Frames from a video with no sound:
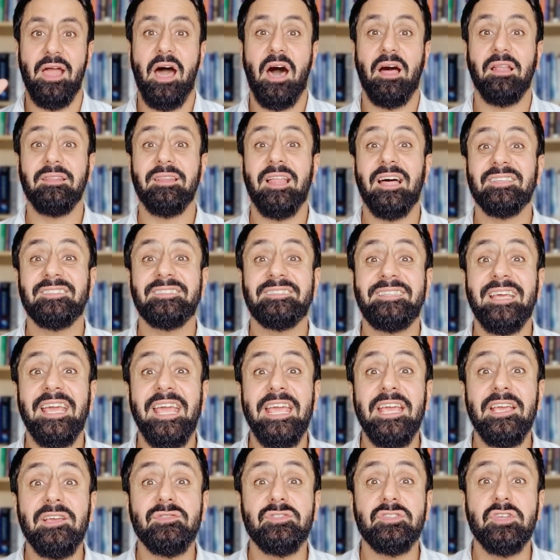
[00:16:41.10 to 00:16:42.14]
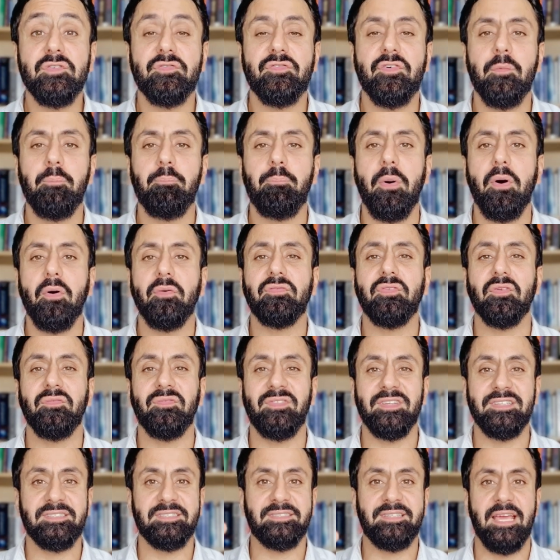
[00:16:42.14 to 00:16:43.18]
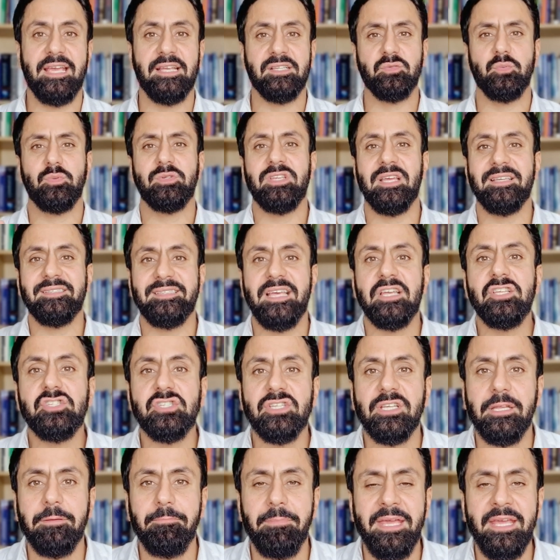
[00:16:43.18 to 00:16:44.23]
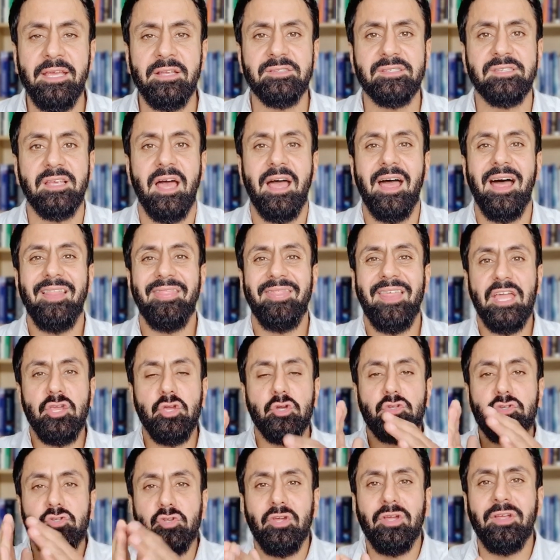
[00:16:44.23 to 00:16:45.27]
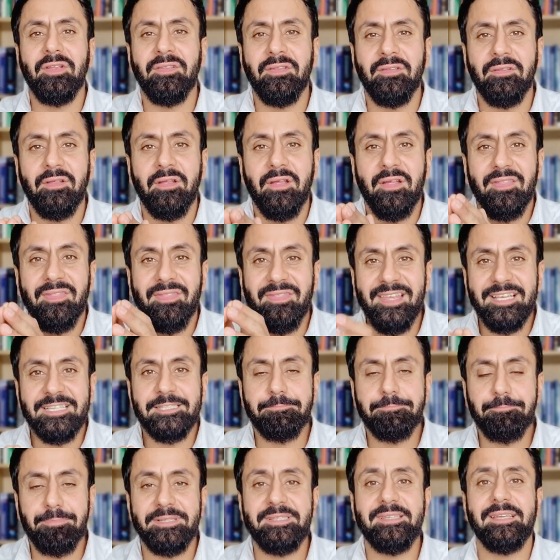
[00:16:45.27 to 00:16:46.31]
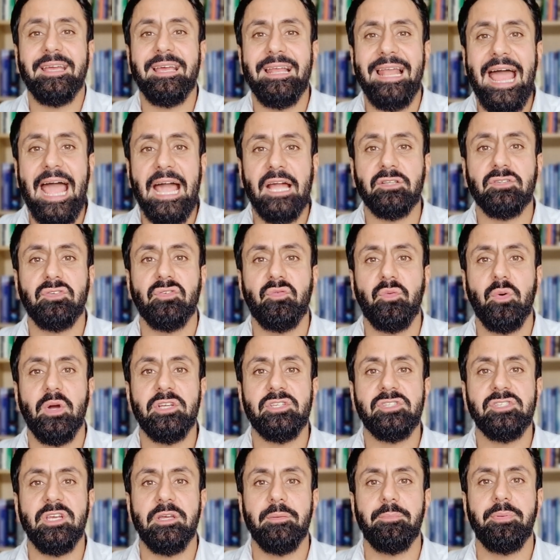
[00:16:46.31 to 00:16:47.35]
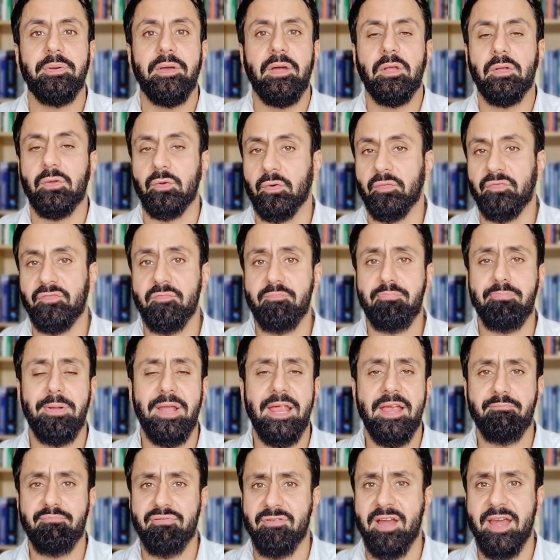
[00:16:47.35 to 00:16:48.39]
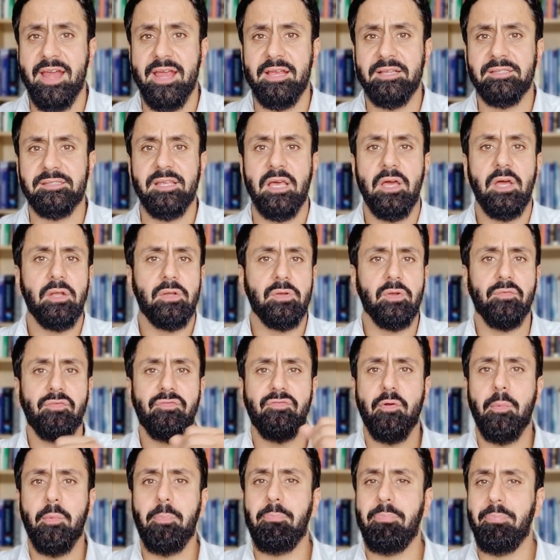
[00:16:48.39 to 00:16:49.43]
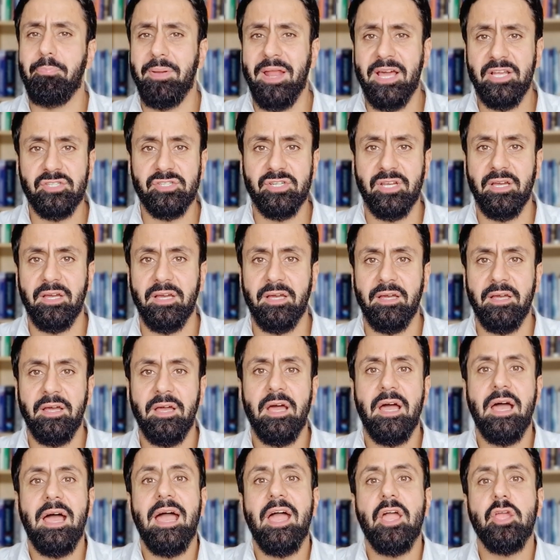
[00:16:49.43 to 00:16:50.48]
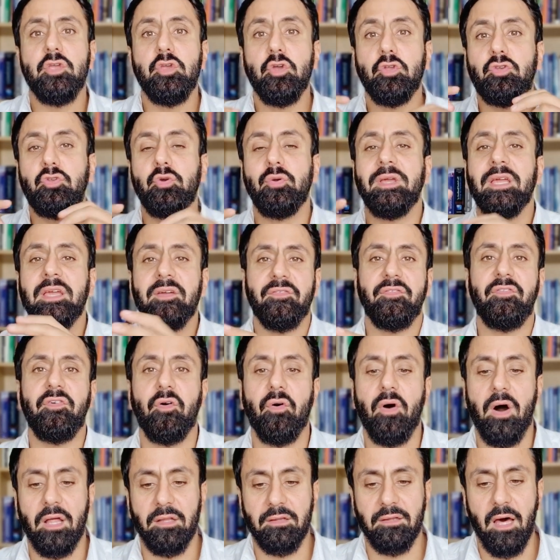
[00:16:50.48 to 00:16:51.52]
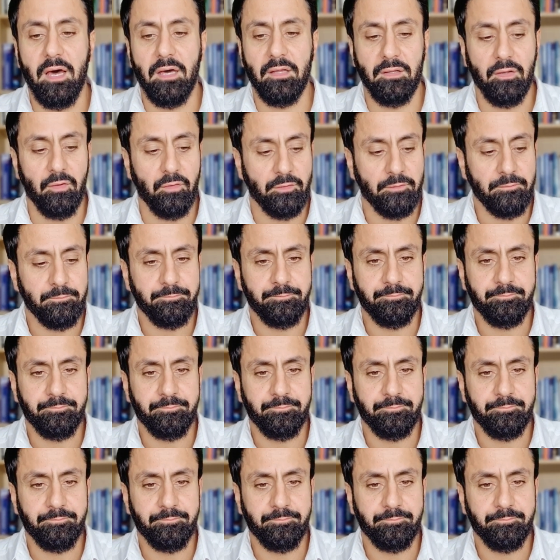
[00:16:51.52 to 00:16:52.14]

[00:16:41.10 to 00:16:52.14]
Allah saves you from both of these states, which essentially means that you're doing this particular act of worship, not for praise, not for pleasure. You're doing it for Allah alone.